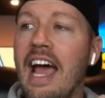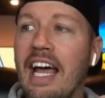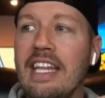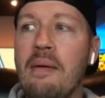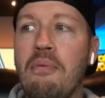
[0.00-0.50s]

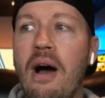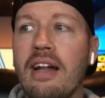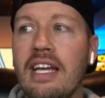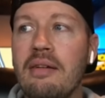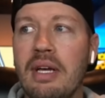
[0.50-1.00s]
and they
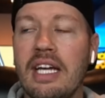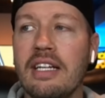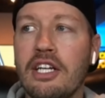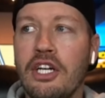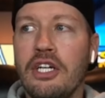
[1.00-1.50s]
brought him
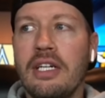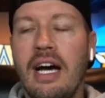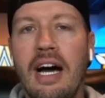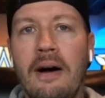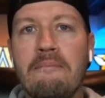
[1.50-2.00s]
in.
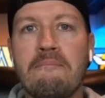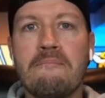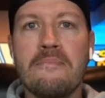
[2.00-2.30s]
Um,